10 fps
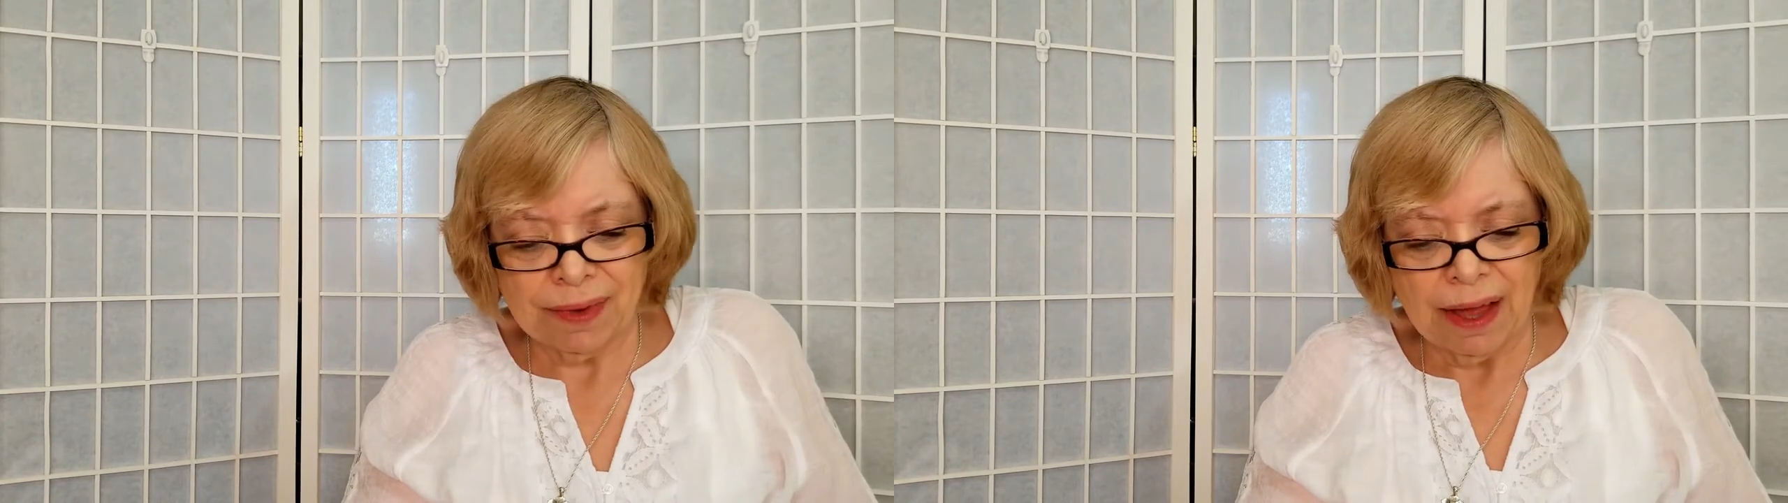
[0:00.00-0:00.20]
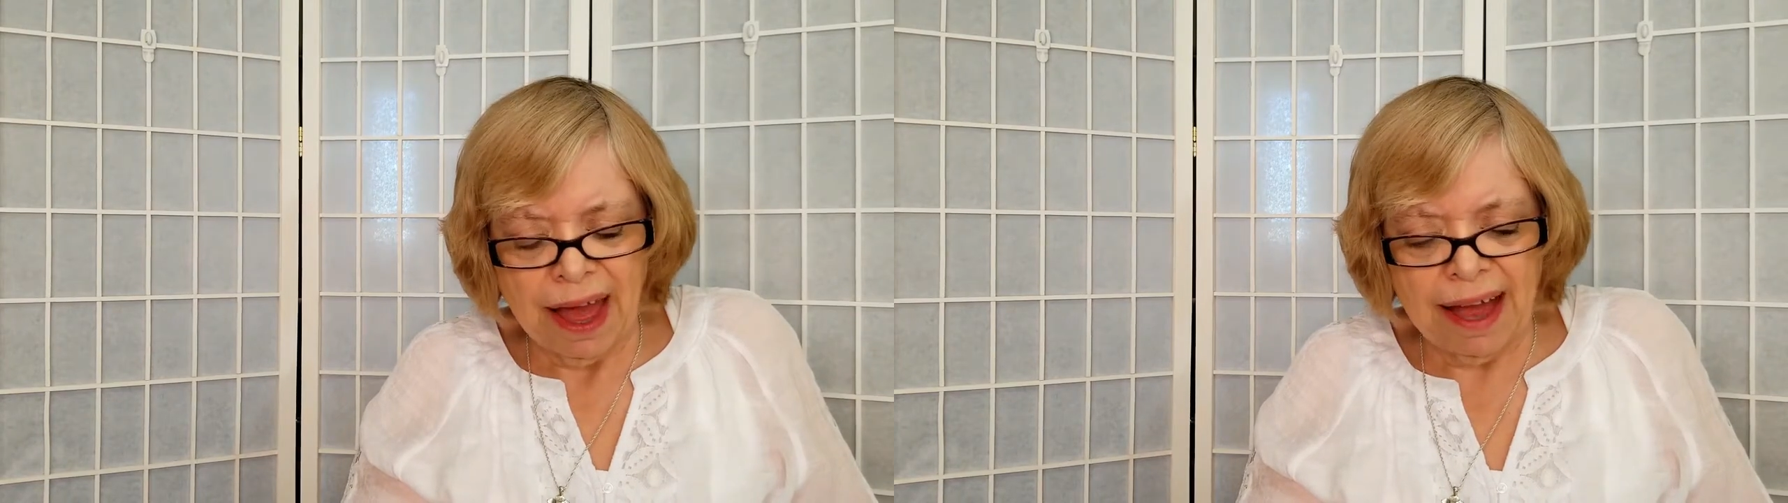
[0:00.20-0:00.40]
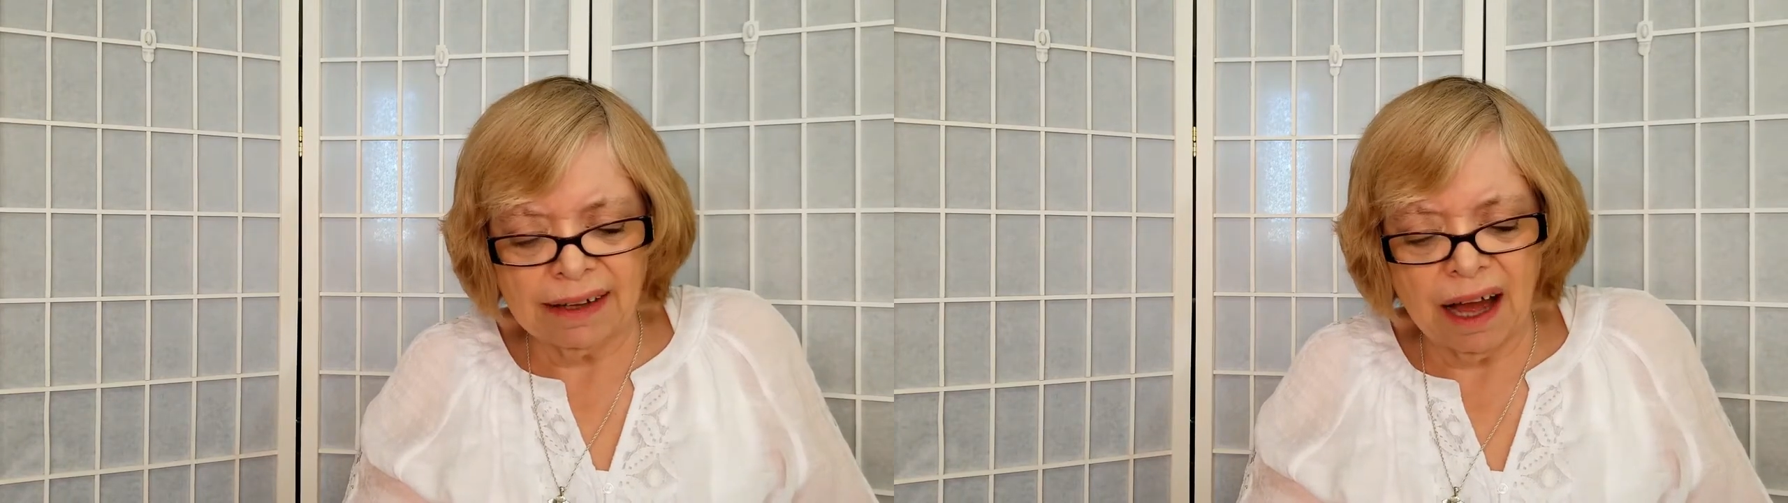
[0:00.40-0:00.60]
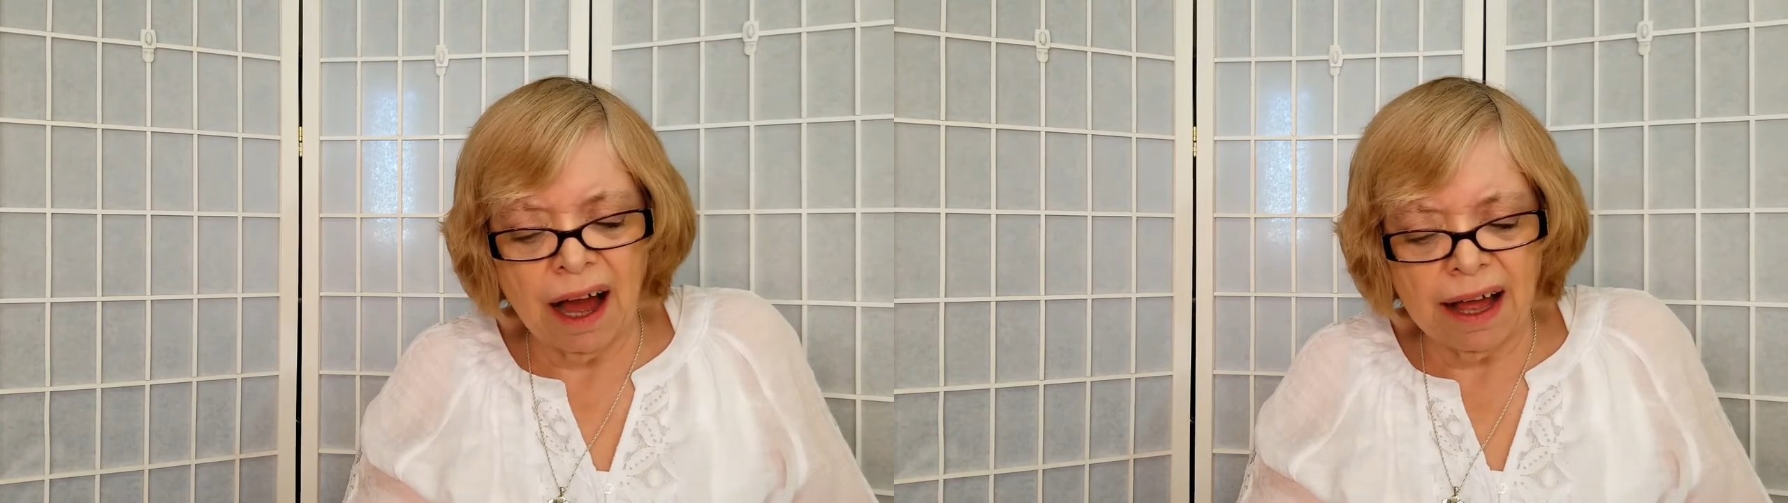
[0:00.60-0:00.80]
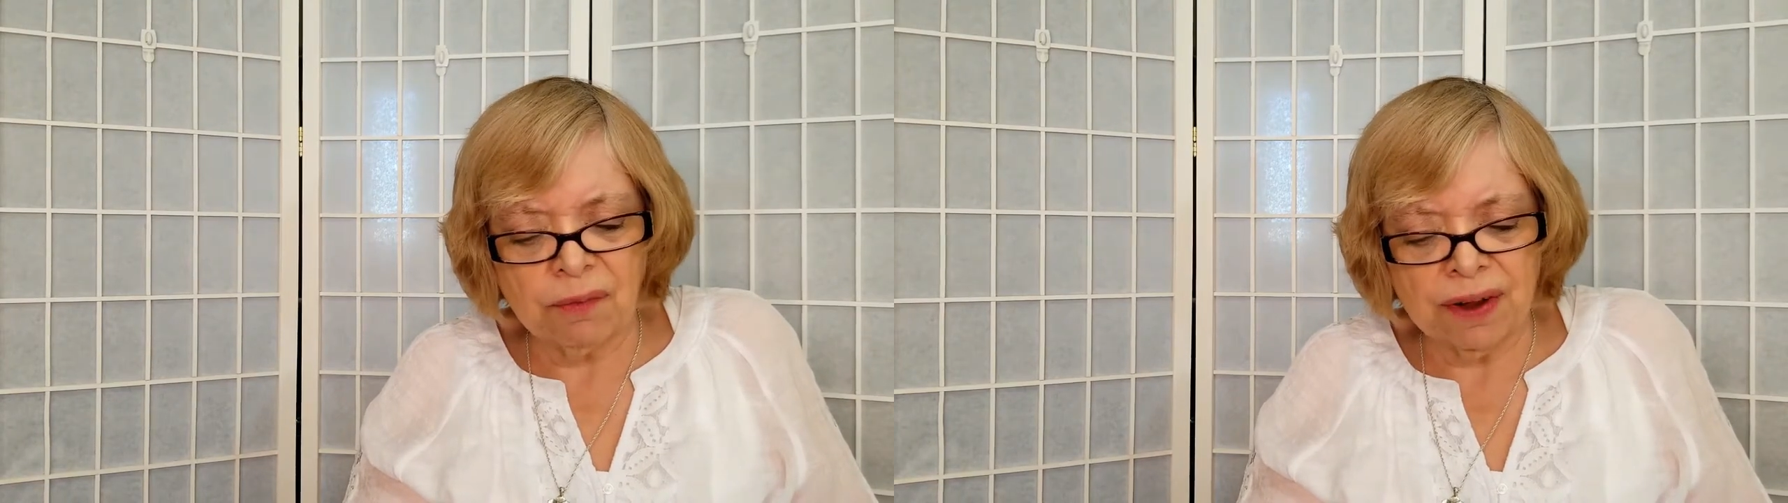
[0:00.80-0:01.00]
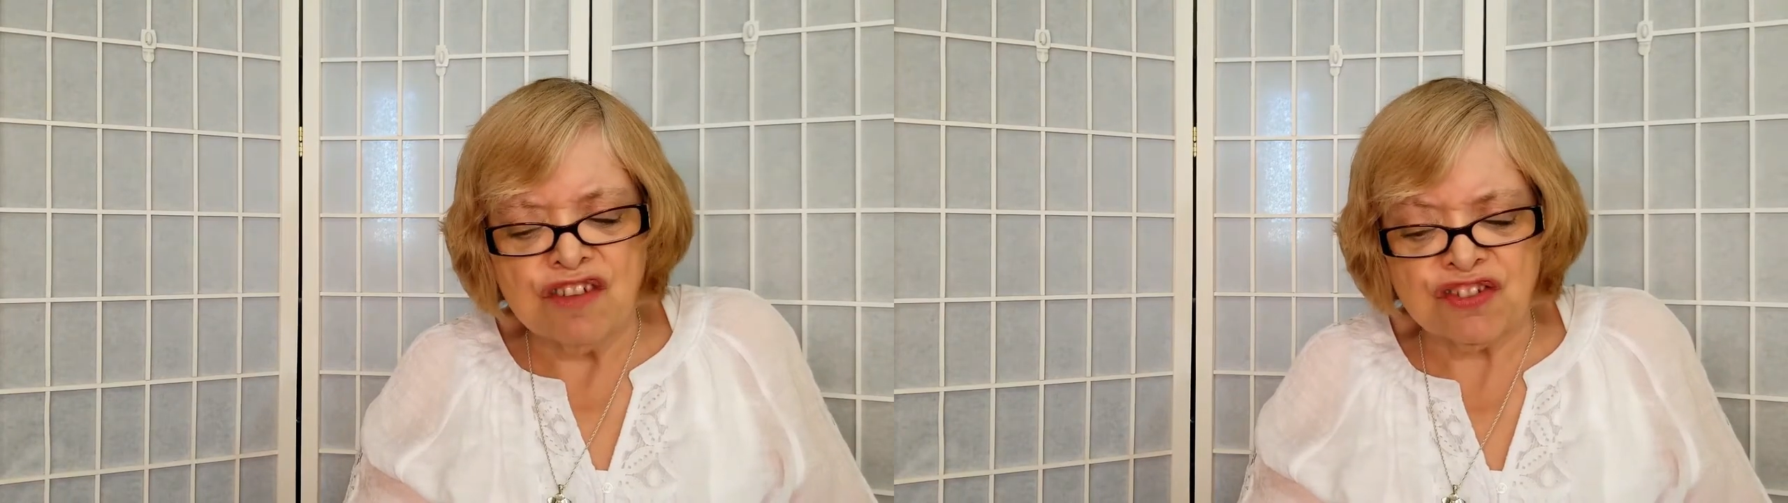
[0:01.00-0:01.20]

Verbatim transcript: And I was